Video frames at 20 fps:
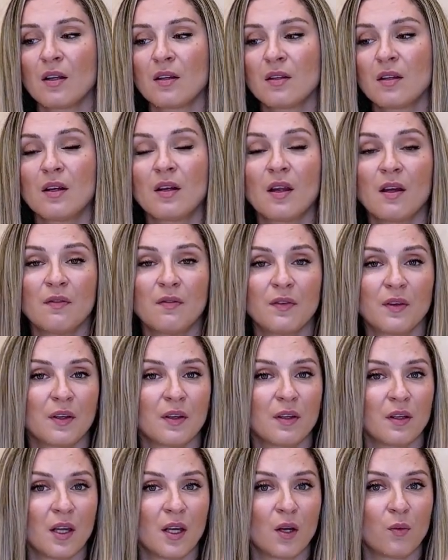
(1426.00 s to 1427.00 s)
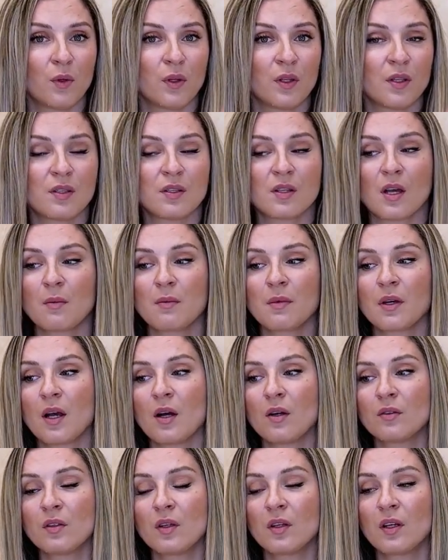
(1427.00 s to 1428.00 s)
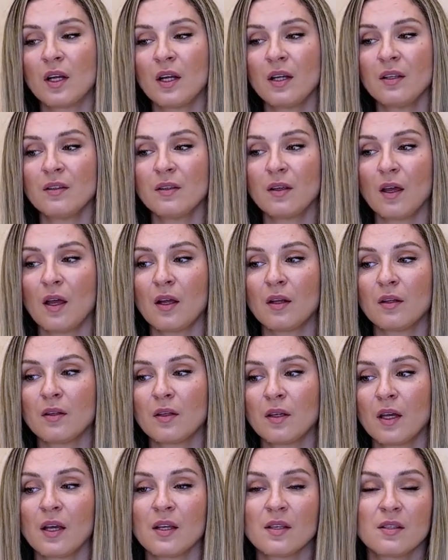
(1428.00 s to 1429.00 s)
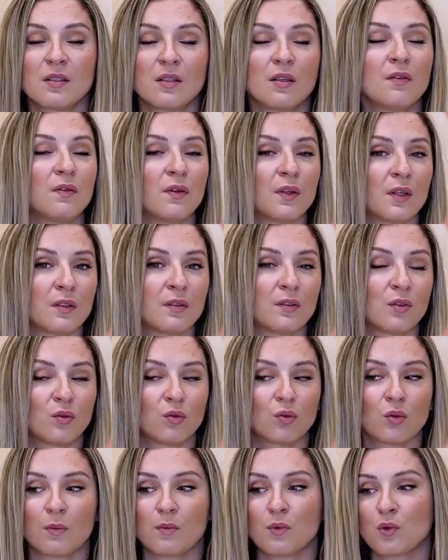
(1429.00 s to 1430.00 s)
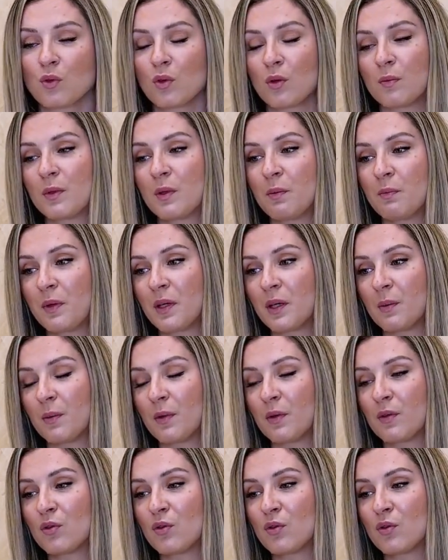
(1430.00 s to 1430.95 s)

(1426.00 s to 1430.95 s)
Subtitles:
the lenthical liquid is coming out a lot and it has difficulty to absorb the pigment.